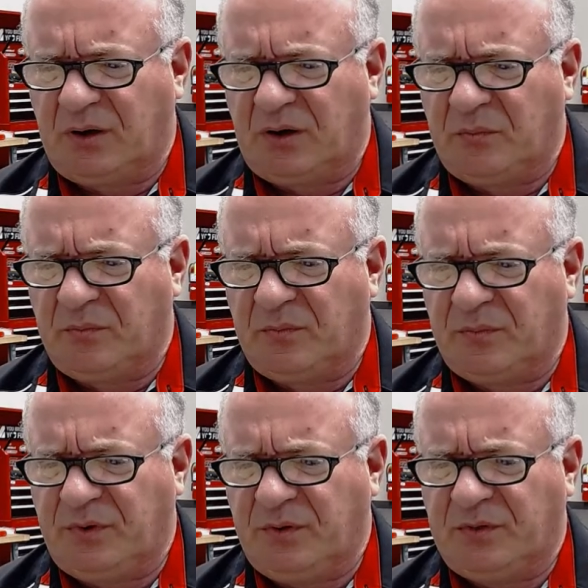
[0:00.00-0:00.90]
Um,
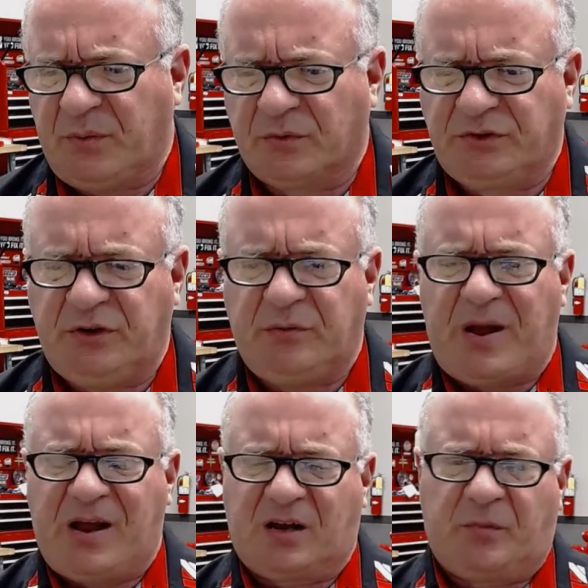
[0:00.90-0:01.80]
they want you to
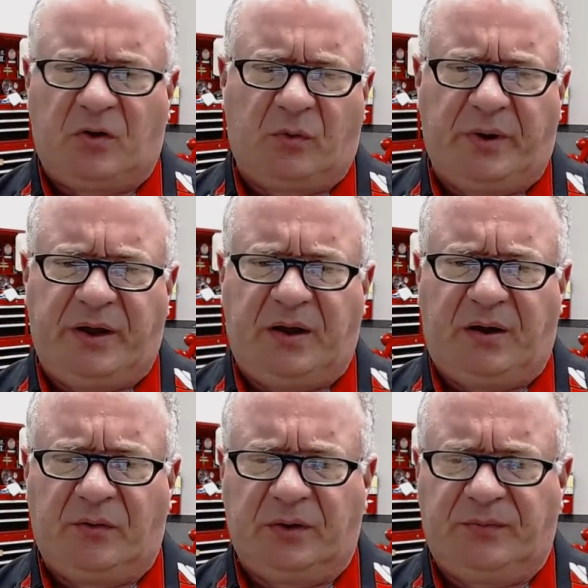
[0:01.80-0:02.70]
back them all the way
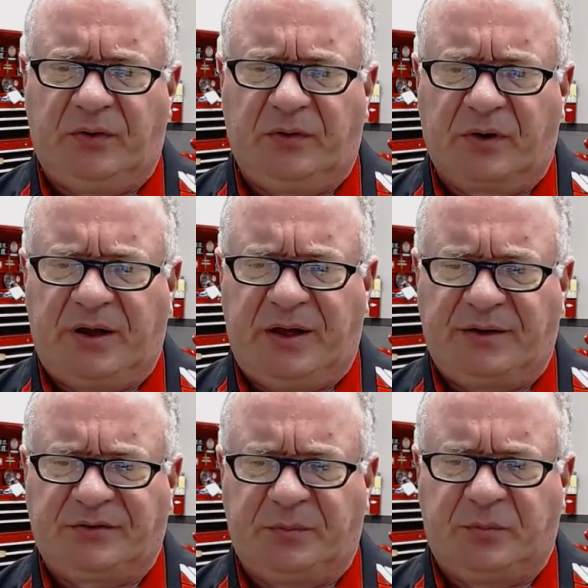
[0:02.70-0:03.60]
out if you're going to
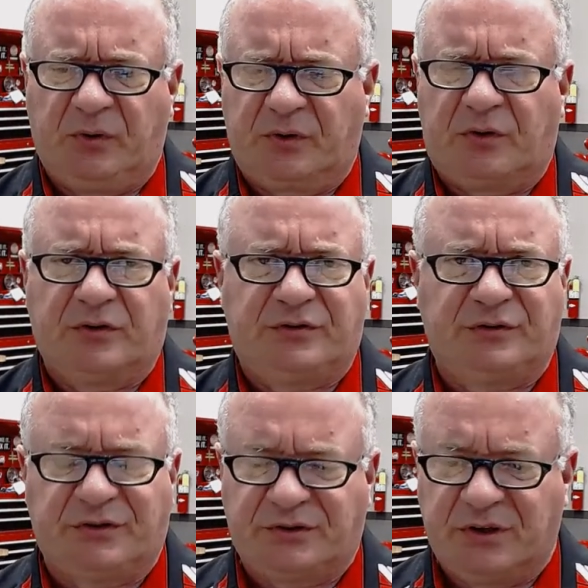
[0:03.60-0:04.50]
actually pull the
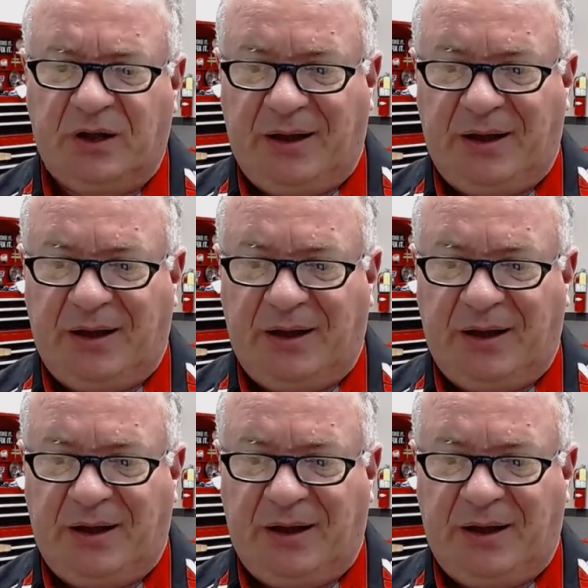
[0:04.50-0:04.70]
cartridges